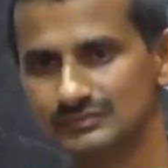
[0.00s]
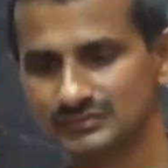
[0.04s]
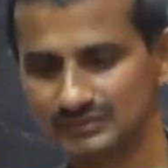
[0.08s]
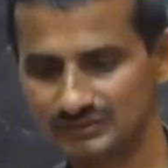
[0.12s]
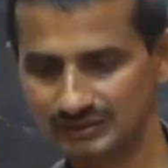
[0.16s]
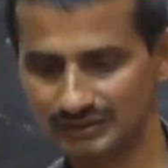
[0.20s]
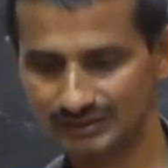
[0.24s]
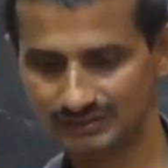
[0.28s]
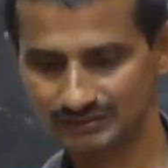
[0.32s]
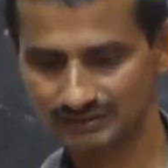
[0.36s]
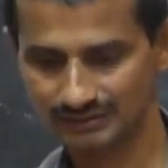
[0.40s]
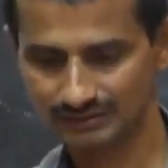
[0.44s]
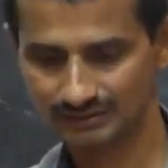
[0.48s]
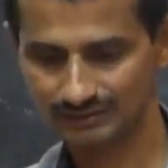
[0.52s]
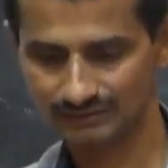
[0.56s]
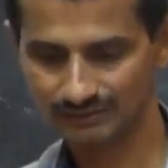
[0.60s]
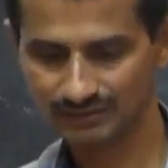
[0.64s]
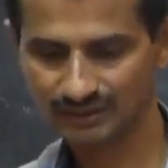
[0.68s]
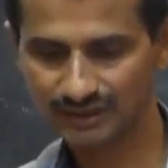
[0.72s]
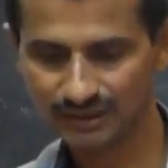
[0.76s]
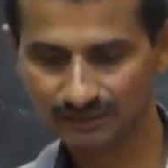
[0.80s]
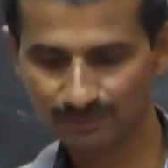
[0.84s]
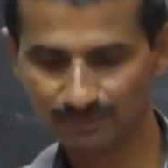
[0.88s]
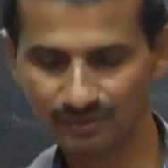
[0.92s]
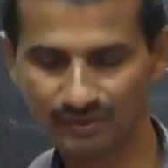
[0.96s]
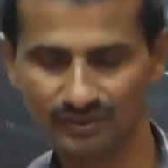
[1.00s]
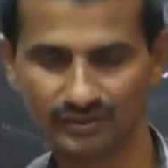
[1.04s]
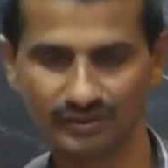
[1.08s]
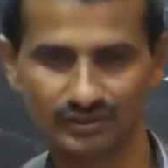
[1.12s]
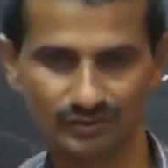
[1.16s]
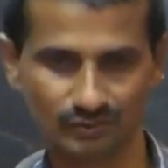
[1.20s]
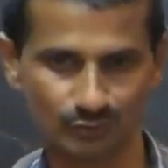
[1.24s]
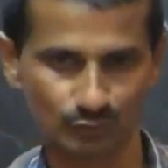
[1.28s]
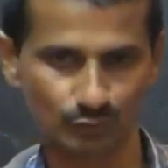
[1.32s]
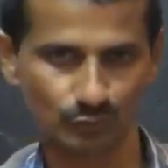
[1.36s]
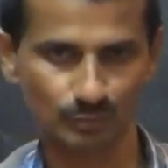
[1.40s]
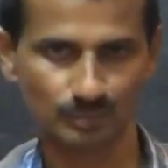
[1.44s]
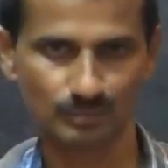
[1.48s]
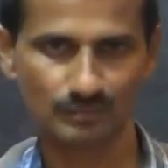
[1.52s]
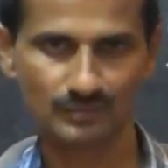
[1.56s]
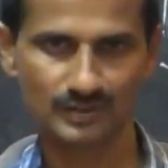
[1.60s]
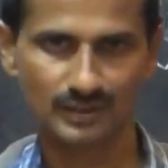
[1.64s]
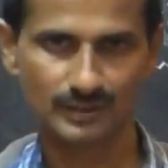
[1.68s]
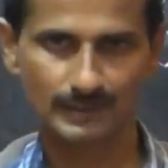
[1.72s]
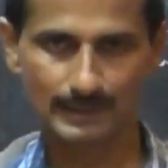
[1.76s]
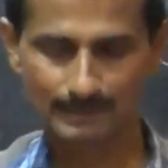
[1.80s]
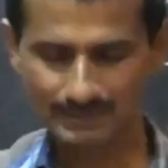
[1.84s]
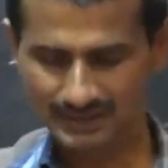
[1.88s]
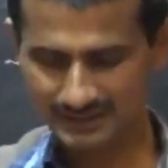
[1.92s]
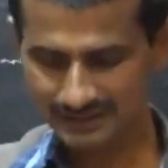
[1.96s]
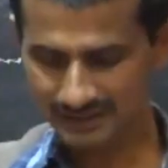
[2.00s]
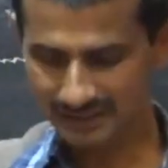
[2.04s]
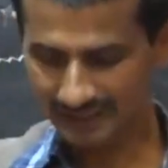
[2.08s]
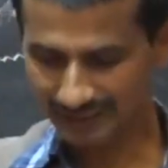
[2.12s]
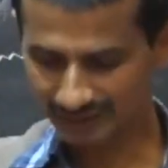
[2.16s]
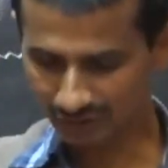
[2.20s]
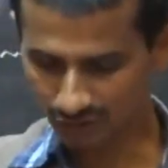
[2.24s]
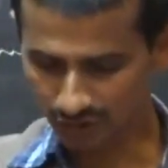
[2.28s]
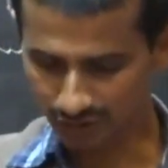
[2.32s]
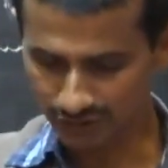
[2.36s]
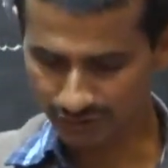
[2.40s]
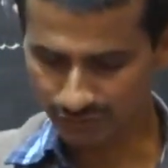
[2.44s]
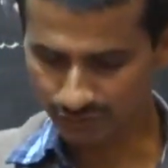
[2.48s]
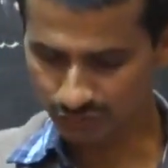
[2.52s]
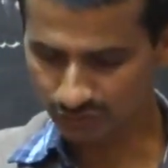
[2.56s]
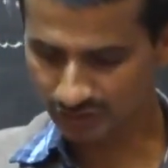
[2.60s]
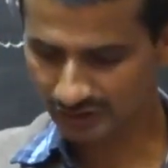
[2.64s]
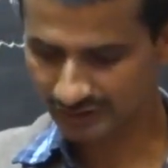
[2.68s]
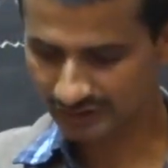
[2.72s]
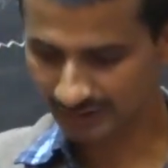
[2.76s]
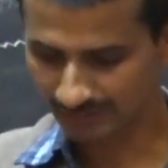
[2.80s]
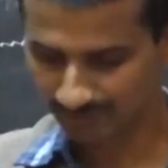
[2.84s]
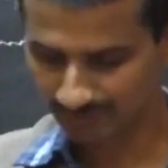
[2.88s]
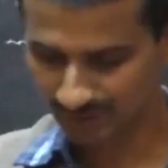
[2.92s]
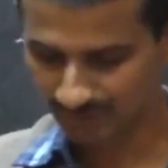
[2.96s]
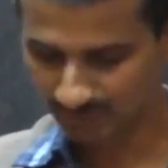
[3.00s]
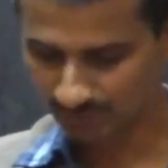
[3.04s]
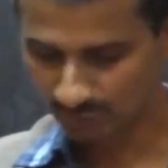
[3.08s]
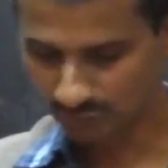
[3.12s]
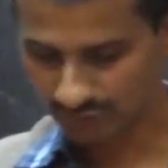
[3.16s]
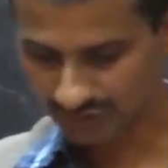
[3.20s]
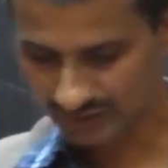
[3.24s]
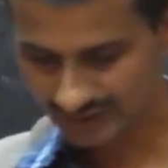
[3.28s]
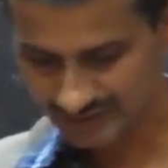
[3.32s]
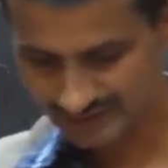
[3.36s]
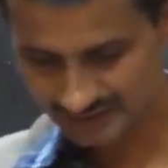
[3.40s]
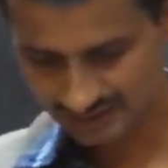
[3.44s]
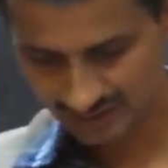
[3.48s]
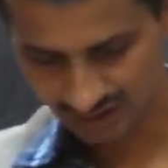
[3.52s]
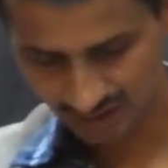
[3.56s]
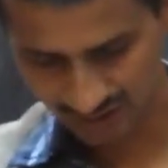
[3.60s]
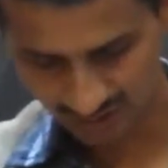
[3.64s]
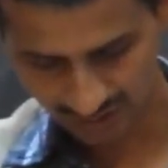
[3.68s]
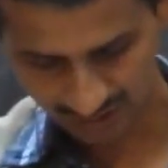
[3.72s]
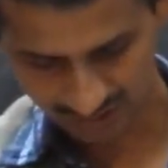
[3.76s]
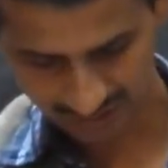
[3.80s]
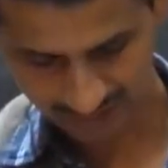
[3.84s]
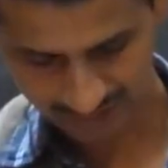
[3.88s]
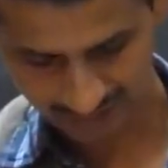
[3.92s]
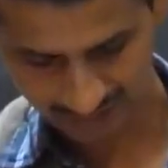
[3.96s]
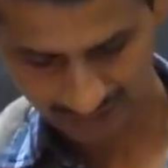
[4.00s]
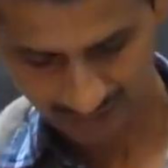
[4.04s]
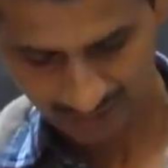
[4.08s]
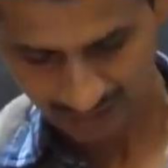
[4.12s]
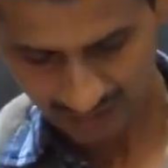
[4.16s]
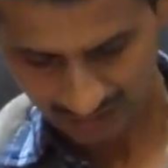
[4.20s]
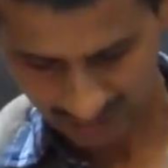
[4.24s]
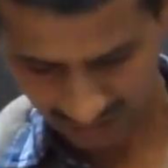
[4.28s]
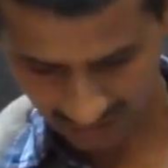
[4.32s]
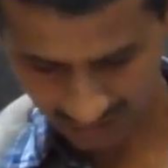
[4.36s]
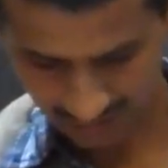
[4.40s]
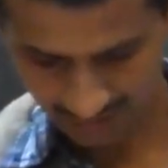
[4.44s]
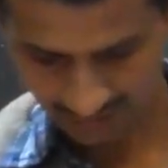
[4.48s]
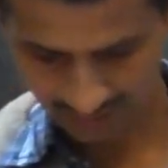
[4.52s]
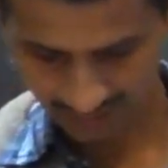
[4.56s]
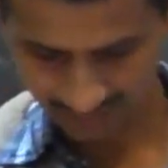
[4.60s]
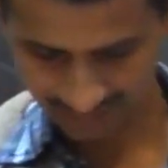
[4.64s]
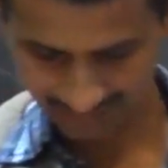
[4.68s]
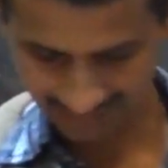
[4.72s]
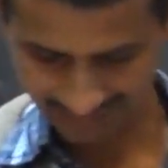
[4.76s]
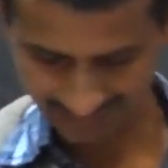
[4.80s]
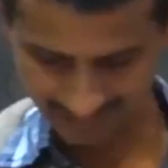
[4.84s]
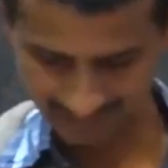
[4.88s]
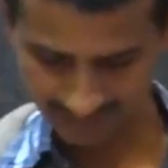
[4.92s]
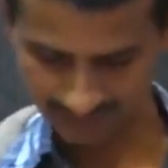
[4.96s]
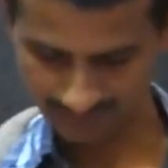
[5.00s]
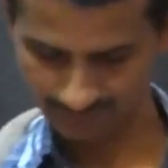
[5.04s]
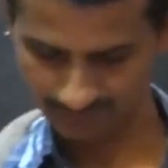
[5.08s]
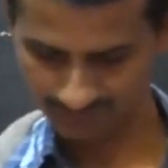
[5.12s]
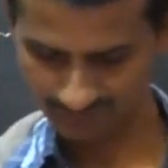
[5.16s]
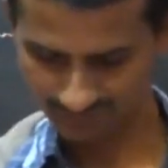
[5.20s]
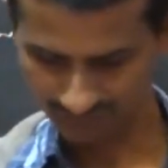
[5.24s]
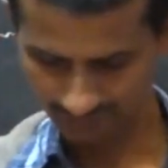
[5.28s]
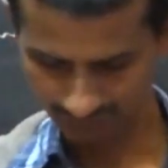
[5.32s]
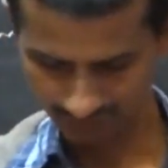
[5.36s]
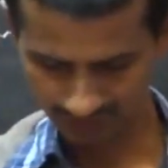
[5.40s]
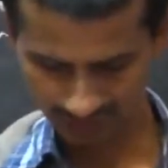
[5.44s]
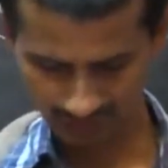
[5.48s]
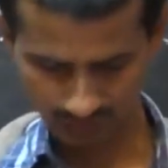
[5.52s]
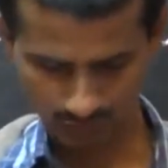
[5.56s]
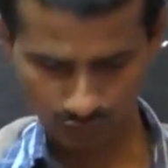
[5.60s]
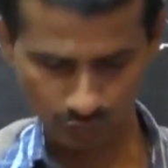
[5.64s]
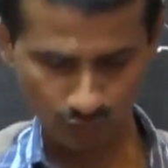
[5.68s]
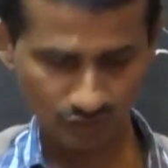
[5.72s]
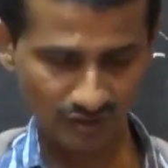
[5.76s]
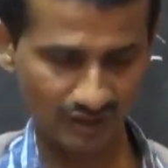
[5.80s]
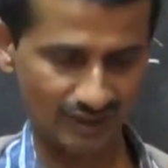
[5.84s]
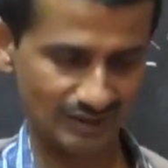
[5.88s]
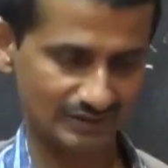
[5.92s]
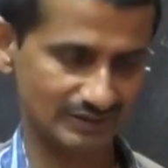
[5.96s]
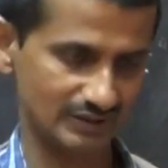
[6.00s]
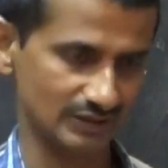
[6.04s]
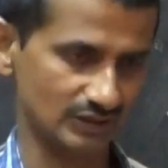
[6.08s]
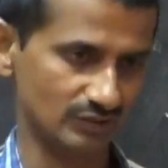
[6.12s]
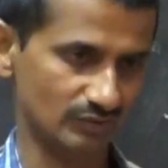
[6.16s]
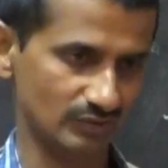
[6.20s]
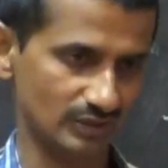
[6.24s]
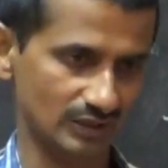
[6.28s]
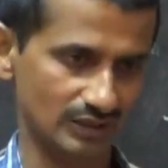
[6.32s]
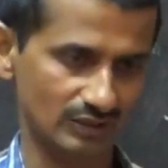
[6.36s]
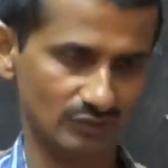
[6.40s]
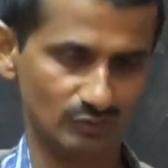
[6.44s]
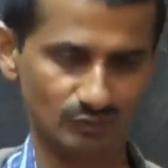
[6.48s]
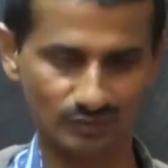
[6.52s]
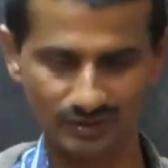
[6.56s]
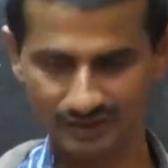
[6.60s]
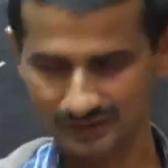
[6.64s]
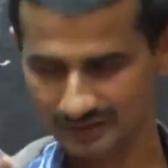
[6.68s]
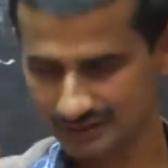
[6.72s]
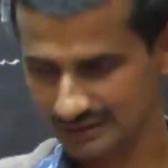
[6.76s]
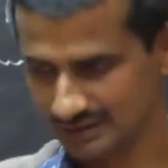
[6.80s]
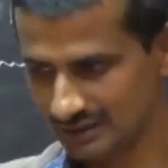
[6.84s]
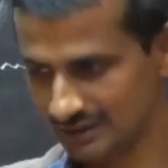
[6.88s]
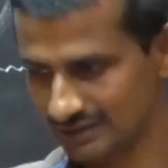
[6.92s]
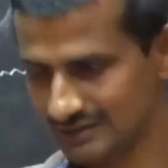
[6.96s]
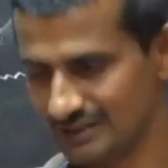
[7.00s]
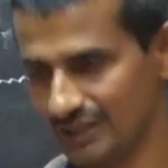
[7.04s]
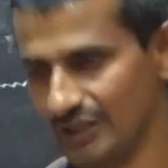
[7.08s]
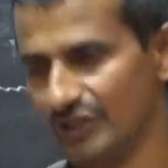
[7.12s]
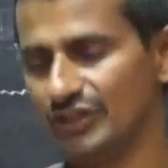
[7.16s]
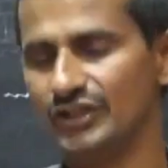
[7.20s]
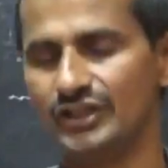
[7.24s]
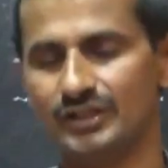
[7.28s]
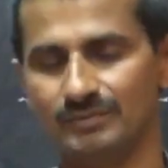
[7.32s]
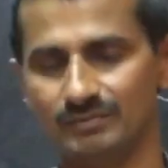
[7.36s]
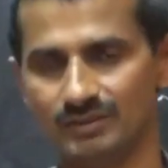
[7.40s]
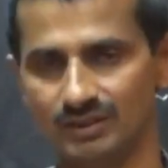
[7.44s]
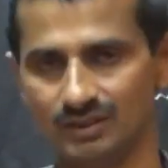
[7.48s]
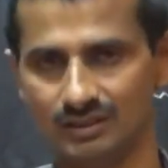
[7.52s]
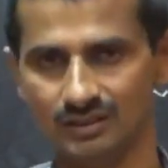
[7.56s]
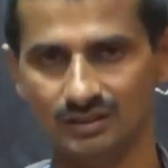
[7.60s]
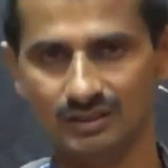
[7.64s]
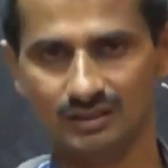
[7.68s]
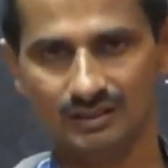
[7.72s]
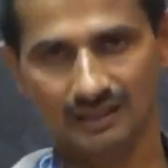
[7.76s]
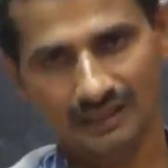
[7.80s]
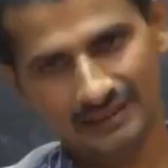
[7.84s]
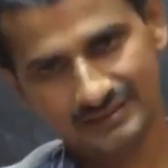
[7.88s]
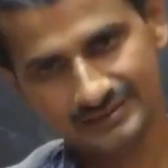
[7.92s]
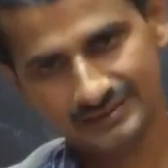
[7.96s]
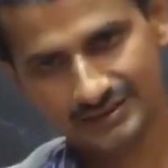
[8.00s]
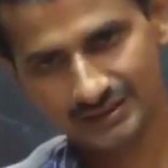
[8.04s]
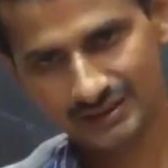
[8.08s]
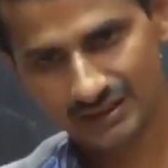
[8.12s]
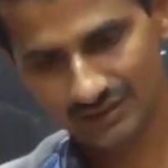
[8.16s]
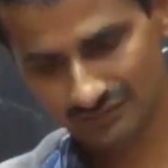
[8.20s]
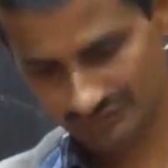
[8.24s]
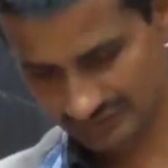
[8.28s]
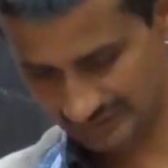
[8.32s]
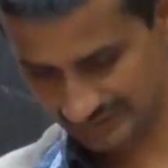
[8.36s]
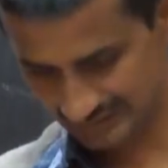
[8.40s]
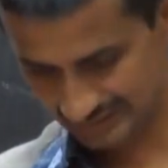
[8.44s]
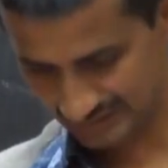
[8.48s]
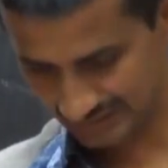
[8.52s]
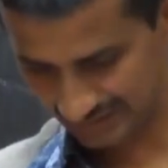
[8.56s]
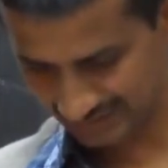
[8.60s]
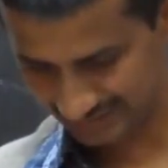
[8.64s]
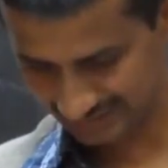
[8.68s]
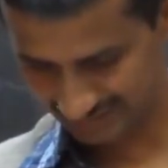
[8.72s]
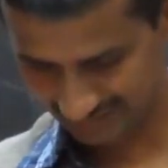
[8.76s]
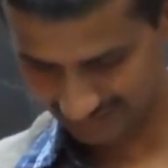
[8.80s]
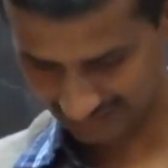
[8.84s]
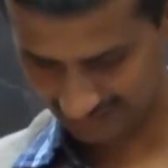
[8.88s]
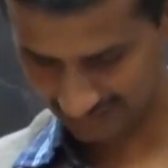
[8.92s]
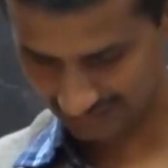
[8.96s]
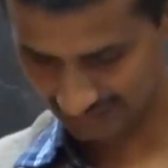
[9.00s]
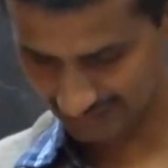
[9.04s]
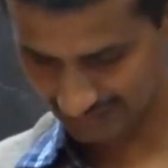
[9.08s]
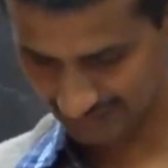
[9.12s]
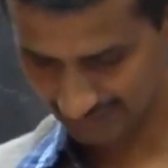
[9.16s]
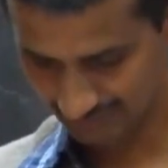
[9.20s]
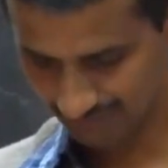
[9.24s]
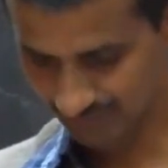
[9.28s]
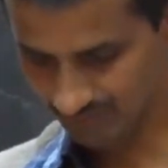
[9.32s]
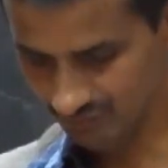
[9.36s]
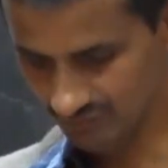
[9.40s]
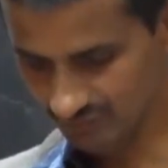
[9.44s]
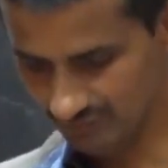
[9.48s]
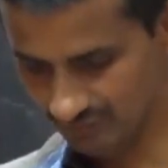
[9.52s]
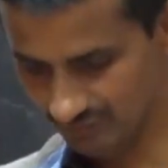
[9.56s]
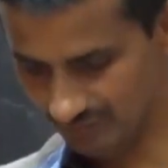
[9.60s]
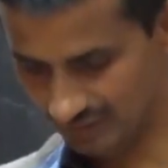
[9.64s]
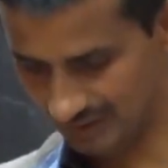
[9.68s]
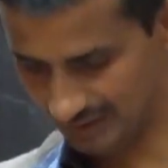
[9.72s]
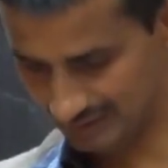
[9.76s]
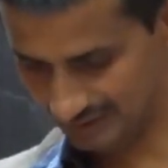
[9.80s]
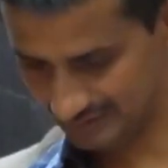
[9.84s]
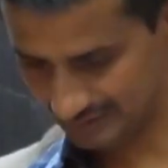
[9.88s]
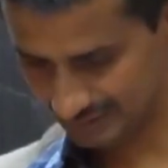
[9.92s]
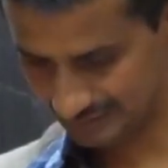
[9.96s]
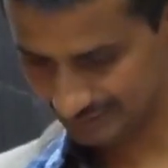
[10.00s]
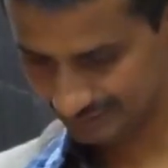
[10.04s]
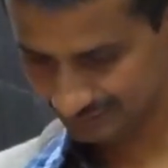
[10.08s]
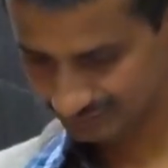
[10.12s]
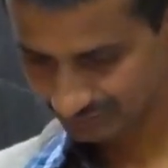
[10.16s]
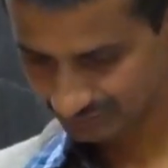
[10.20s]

that is an inferior group. Means according to the Tamil poetess or there is a two castes in the world. One is a charitable and second one is that is a miser.